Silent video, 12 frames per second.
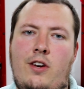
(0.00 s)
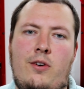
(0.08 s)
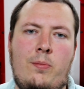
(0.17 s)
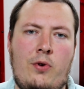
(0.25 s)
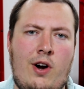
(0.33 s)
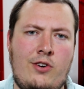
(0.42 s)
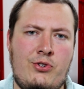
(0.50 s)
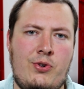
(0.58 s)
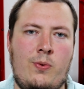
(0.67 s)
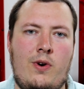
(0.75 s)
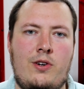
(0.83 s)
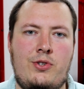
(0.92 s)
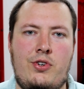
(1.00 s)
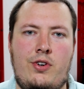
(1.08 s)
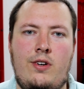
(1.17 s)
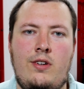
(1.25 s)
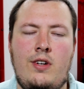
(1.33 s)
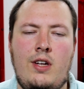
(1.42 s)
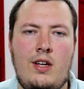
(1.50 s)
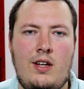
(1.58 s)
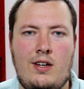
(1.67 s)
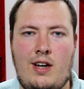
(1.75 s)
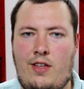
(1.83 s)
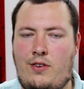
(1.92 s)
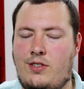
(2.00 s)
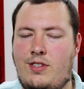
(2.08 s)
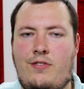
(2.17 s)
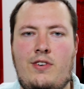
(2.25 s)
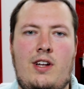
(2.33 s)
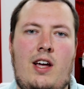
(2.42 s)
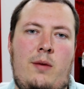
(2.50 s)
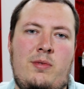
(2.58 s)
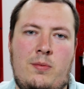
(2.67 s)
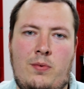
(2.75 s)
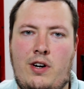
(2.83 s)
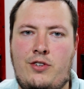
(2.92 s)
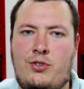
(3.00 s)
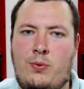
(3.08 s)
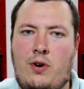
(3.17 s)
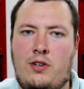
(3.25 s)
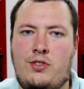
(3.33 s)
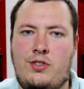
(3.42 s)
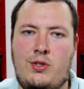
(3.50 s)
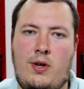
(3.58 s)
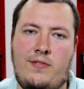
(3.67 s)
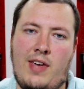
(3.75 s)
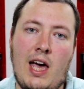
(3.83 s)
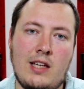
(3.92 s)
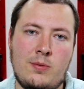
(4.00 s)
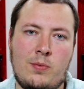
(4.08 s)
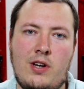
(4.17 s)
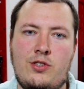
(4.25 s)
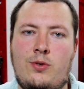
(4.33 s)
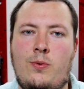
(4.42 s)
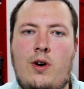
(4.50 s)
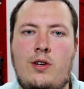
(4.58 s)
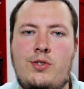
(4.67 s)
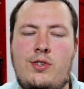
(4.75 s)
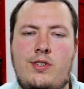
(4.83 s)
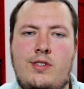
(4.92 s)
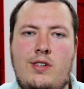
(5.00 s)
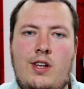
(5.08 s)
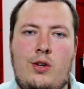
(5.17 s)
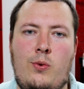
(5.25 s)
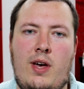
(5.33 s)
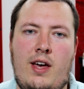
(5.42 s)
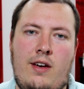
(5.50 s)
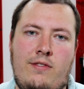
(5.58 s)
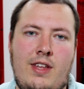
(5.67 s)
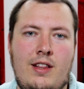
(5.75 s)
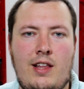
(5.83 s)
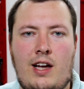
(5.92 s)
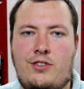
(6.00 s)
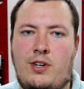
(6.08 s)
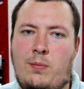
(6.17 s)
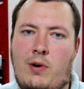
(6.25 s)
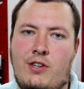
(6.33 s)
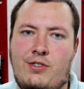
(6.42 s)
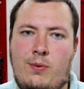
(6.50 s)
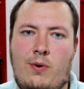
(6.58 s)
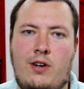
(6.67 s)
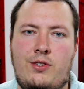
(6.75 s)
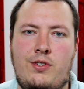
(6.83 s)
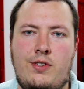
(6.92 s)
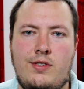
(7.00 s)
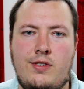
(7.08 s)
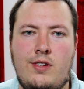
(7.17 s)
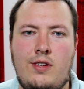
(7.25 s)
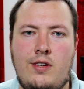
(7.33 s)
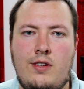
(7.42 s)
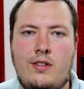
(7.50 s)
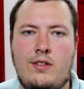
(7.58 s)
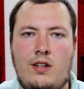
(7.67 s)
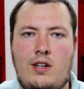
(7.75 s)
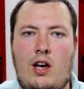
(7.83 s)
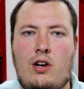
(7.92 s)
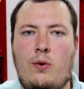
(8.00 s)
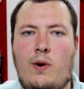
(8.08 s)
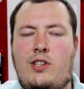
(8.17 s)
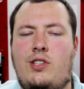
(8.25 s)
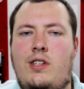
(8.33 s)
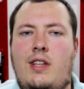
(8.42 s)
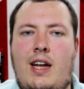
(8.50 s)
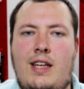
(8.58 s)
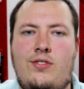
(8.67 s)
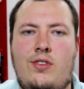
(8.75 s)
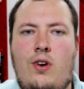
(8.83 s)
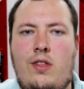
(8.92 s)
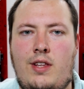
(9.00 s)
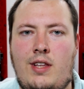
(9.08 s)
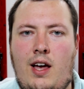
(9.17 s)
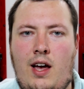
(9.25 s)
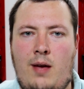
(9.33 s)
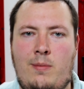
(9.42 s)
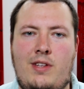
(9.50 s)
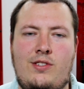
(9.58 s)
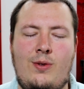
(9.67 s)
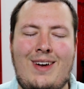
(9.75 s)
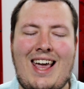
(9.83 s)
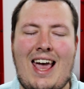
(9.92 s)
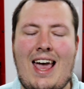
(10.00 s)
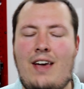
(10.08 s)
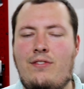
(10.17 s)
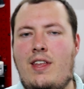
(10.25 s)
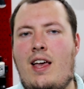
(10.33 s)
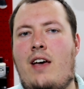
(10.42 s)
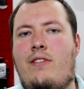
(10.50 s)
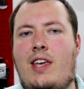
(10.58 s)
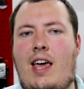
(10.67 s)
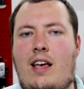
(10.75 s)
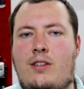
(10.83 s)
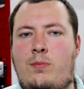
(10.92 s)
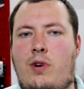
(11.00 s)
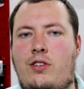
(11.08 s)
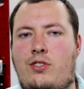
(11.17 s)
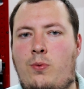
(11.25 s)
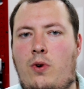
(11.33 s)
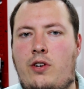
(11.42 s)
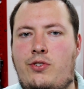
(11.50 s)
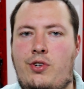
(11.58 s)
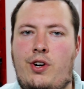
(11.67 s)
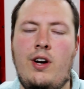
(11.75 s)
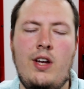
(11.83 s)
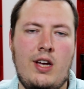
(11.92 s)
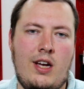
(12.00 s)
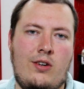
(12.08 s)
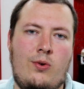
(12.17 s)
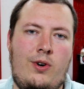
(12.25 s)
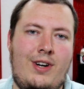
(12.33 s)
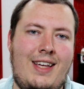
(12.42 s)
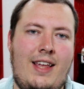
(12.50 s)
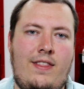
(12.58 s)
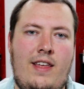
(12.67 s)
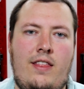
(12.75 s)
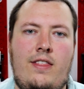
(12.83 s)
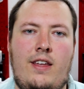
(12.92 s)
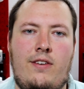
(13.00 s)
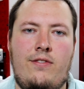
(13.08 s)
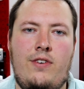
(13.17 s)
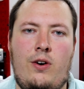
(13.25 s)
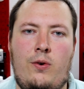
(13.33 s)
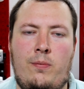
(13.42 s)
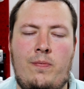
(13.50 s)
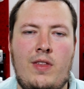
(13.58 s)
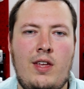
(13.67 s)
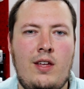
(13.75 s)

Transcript: your pressure washer. Now there's different types of pressure washers. You have gas pressure washers and you have electric pressure washers. Now a question that I see all the time is, do I have to have a gas pressure washer in order to get that thick foam?